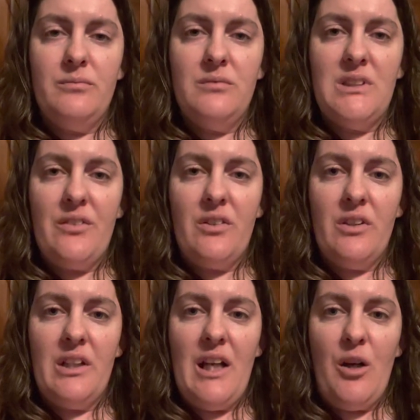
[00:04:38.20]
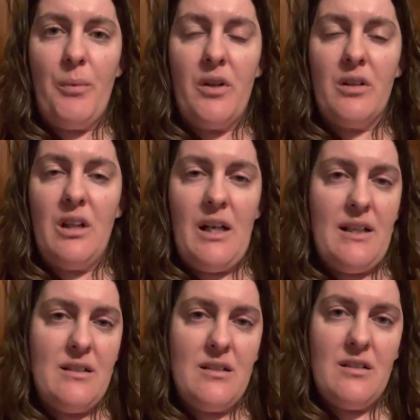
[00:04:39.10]
definitely help our
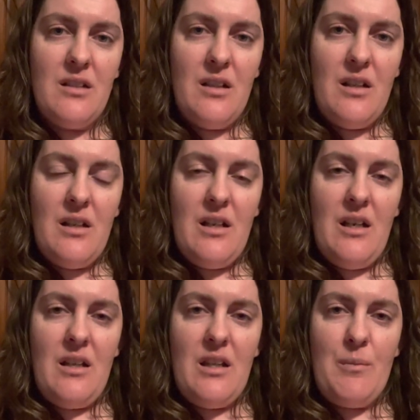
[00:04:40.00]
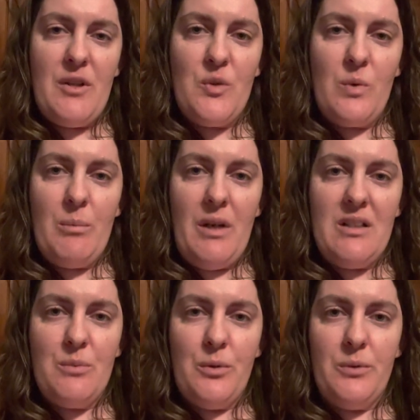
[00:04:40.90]
clients in the best way
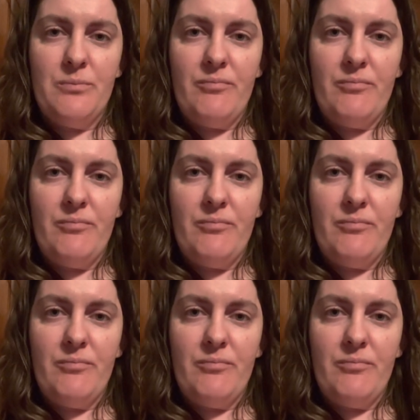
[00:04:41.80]
possible.